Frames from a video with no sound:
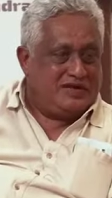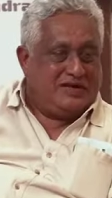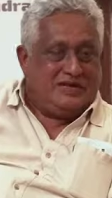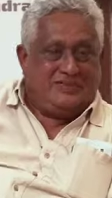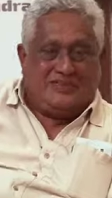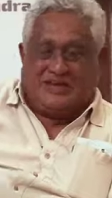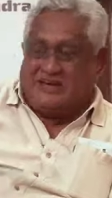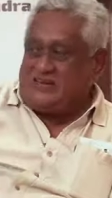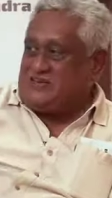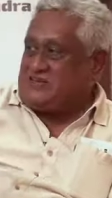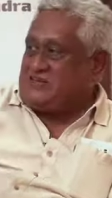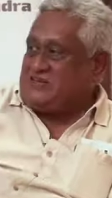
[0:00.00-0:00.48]

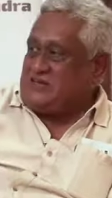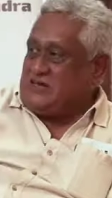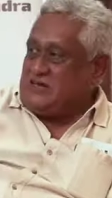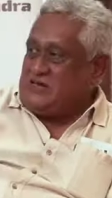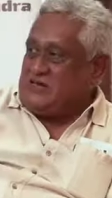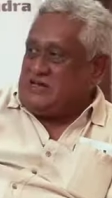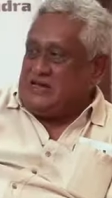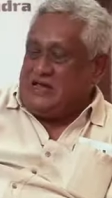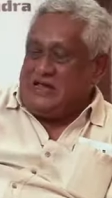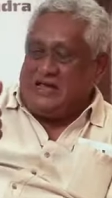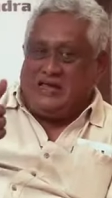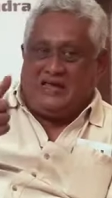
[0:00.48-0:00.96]
That is,
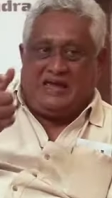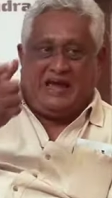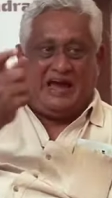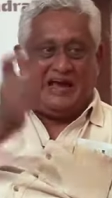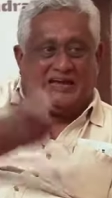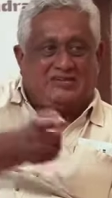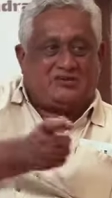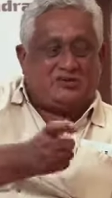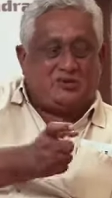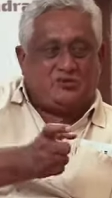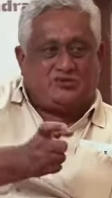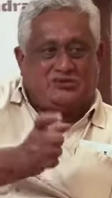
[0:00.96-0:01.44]
he
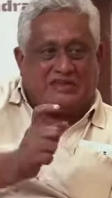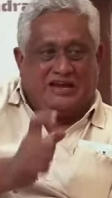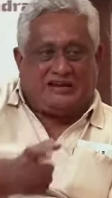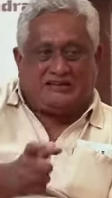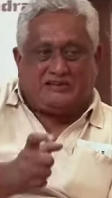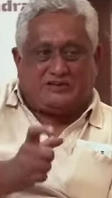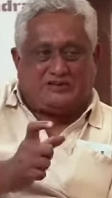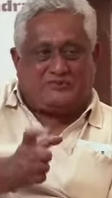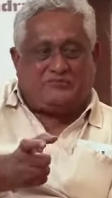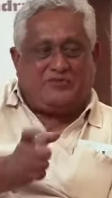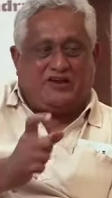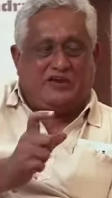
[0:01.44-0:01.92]
has to
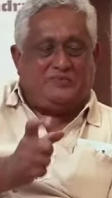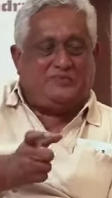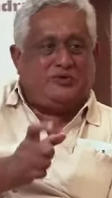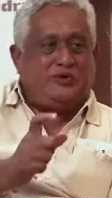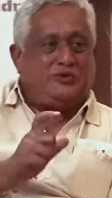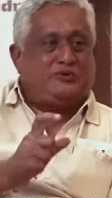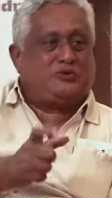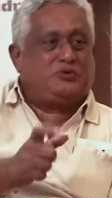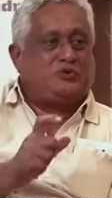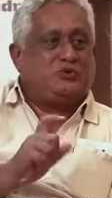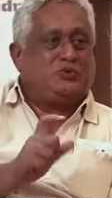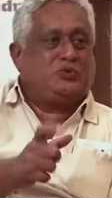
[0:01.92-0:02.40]
satisfy me
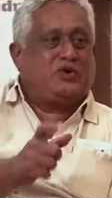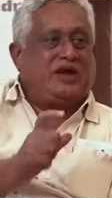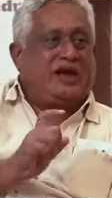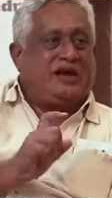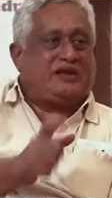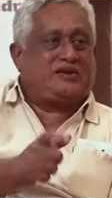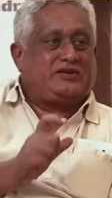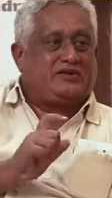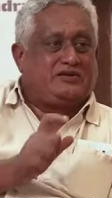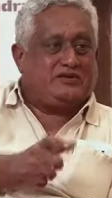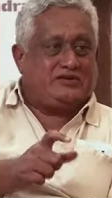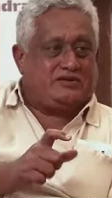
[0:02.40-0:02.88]
on two
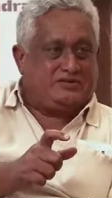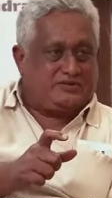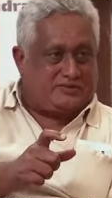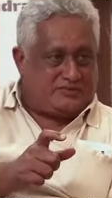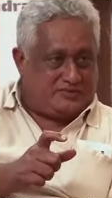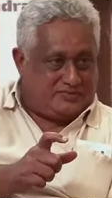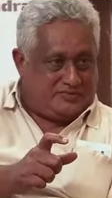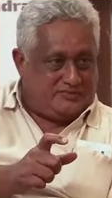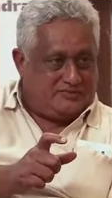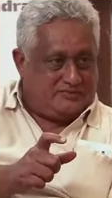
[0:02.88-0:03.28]
categories.